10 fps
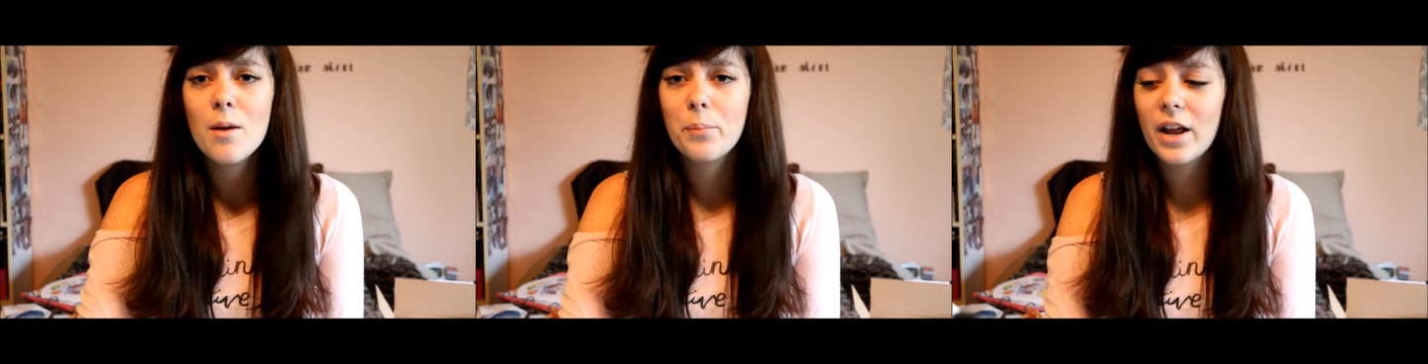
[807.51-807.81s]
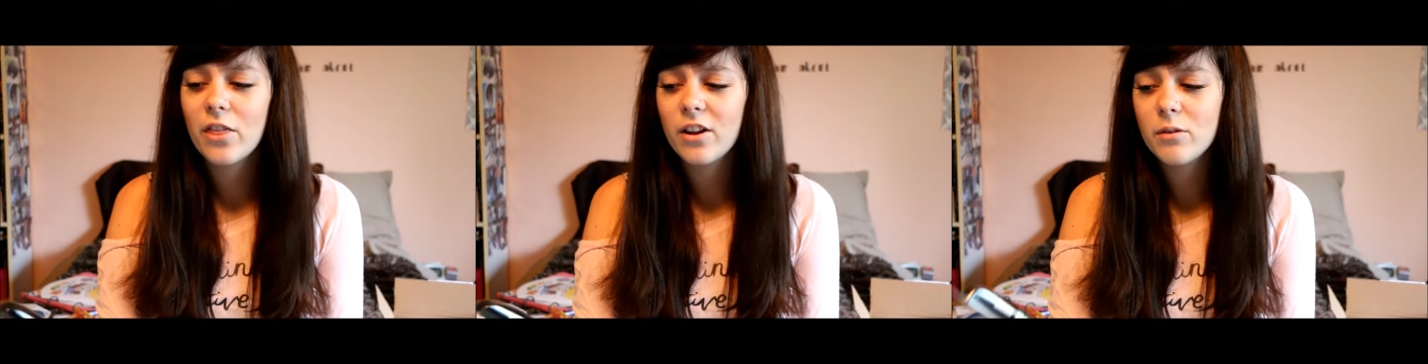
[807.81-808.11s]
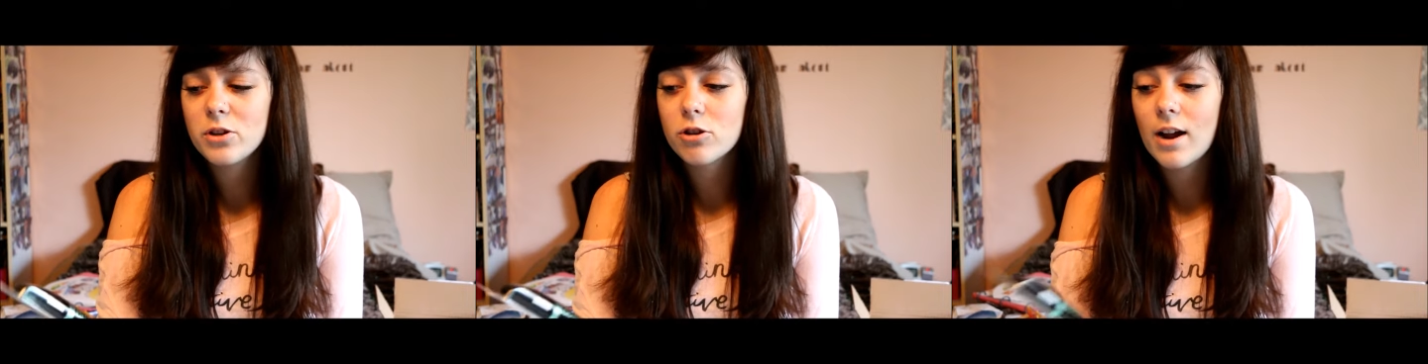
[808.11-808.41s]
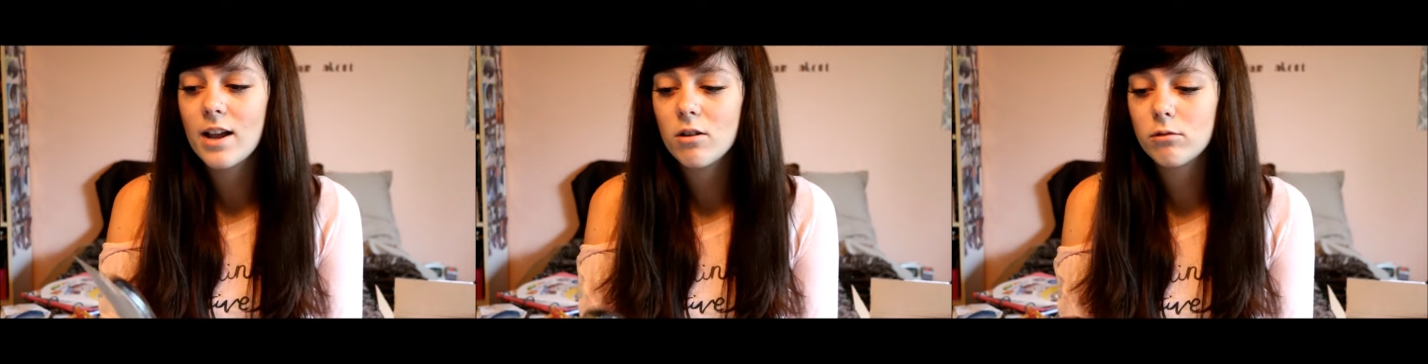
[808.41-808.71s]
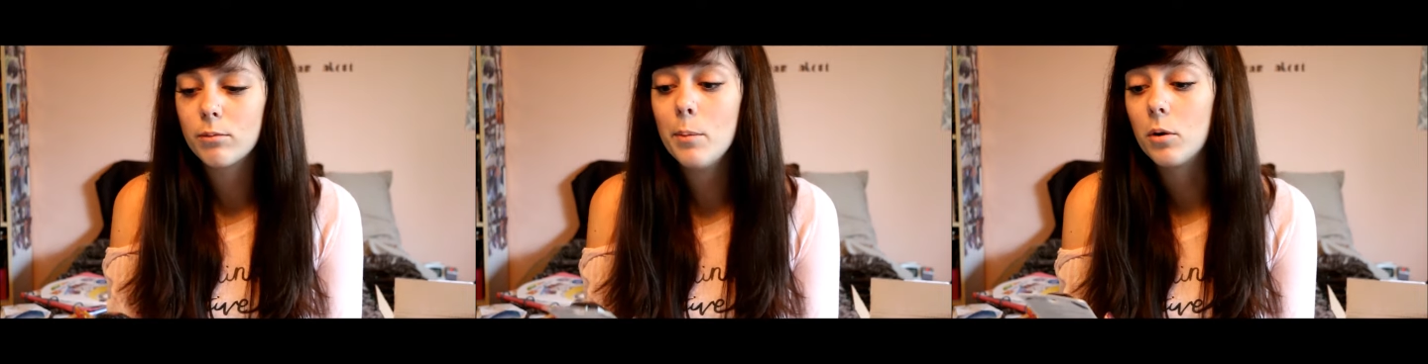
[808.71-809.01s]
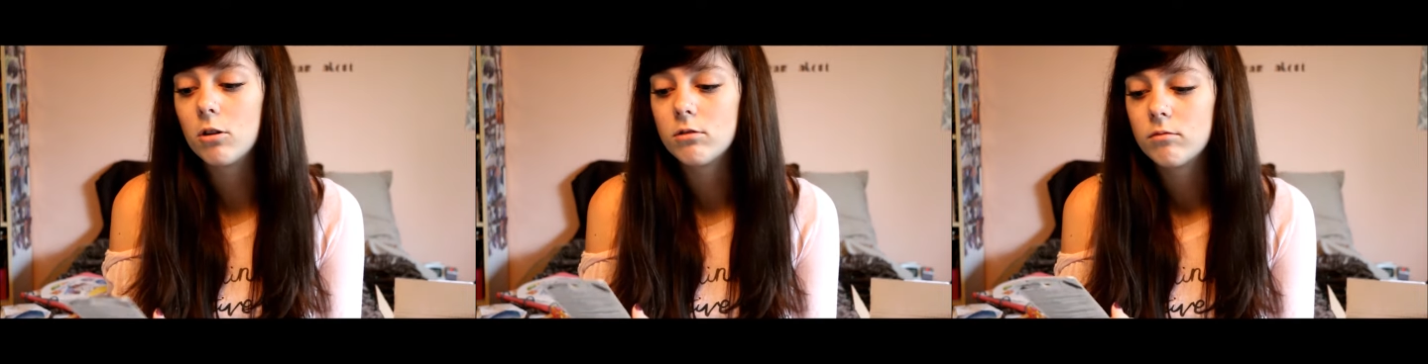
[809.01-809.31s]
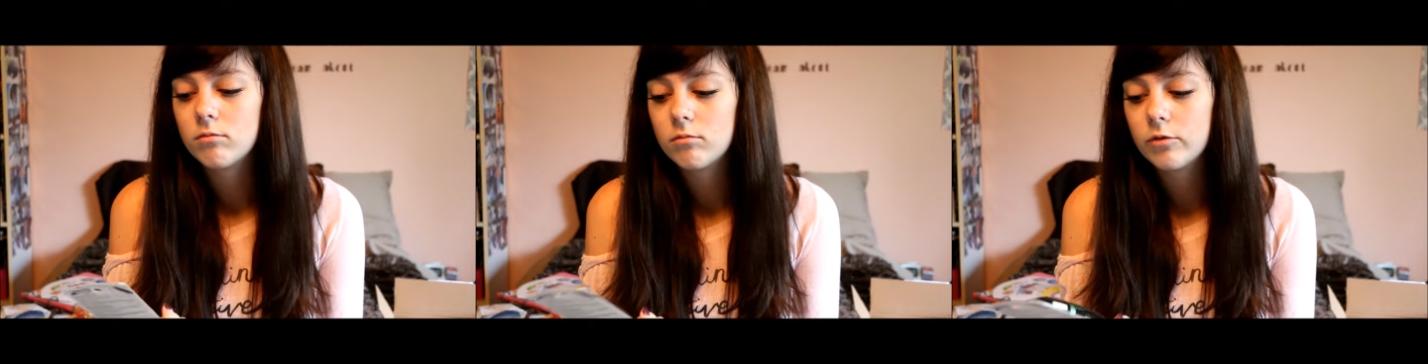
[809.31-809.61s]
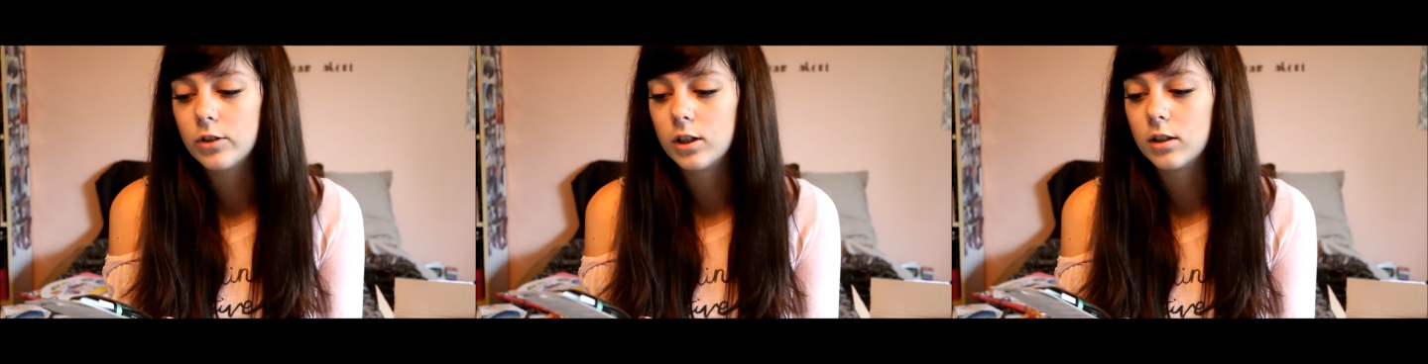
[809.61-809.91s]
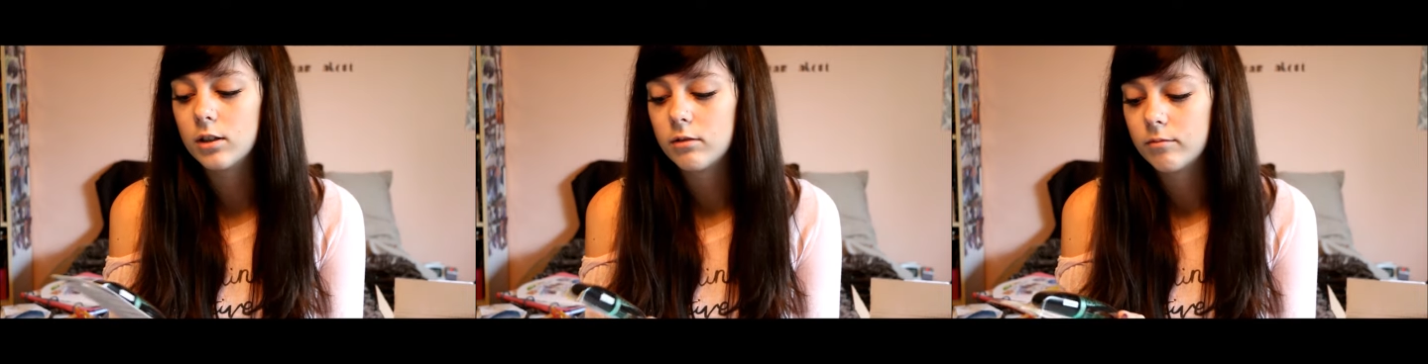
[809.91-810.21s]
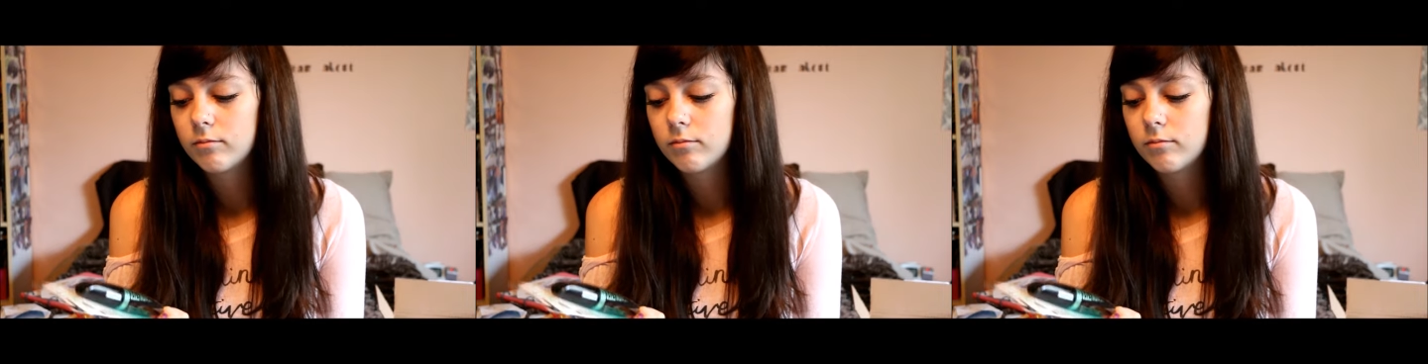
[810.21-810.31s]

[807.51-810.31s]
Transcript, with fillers: but I thought I would try out Rimmel for,